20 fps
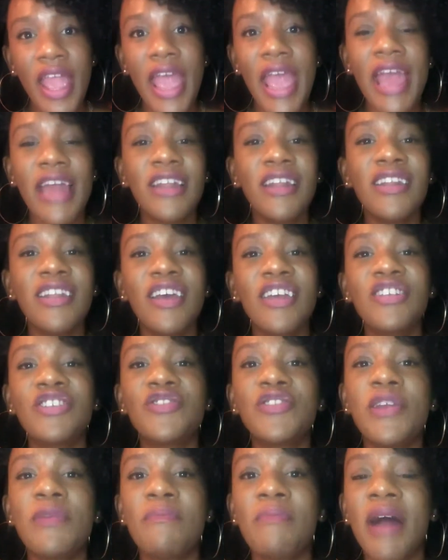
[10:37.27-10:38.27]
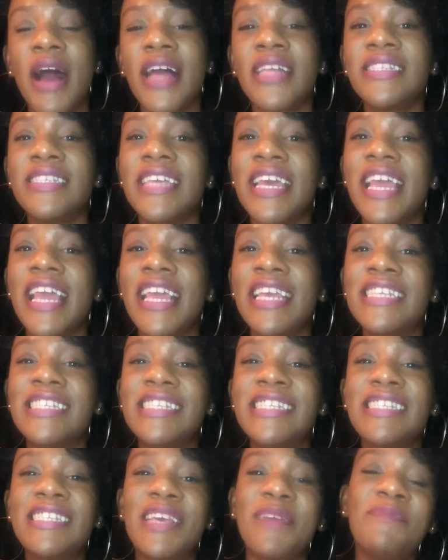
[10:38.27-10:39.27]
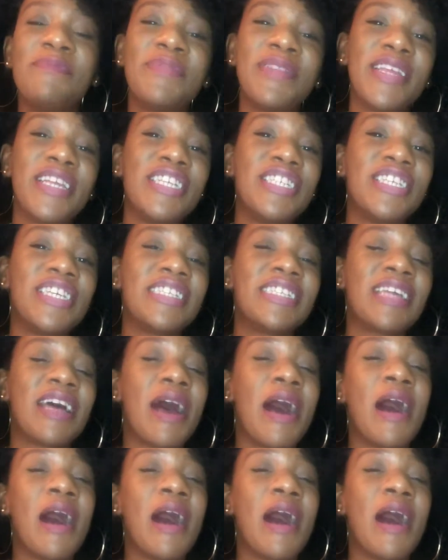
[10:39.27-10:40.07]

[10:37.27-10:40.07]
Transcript: And a luxury mindset is simply just